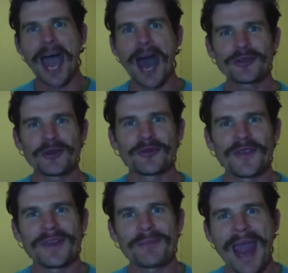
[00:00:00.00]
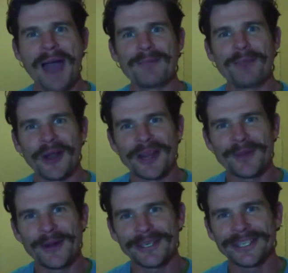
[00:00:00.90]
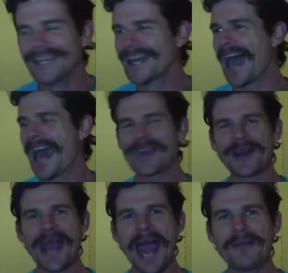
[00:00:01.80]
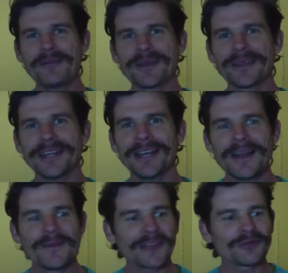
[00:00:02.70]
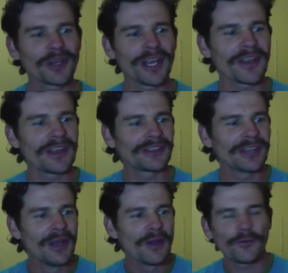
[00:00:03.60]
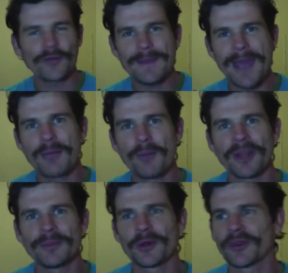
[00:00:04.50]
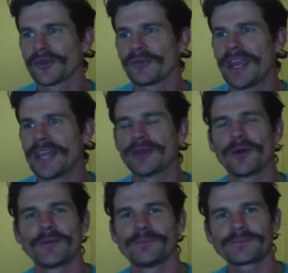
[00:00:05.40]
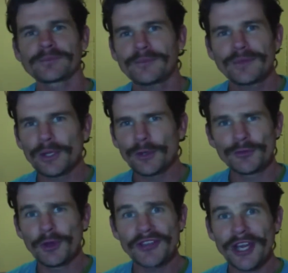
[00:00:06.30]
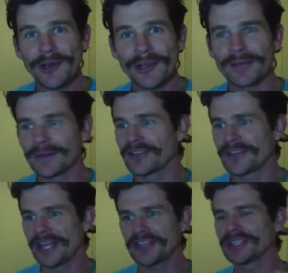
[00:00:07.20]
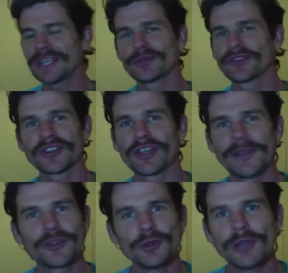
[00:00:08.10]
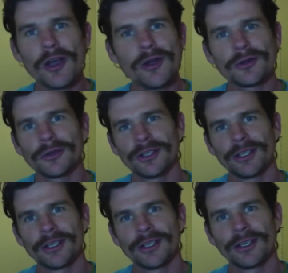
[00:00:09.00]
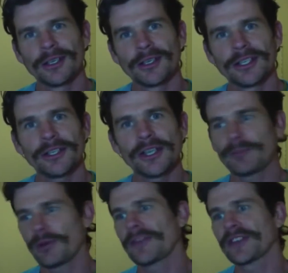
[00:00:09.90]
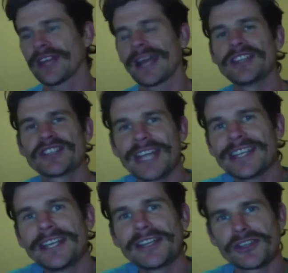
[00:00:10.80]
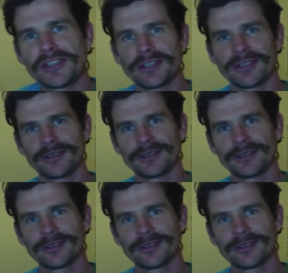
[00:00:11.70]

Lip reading: 150 pound bodybuilder? Ain't gonna happen. That's why none of these female bodybuilders are vegan or fruitarian, because the insulin level is just going to be too low. You'd probably have to start injecting insulin.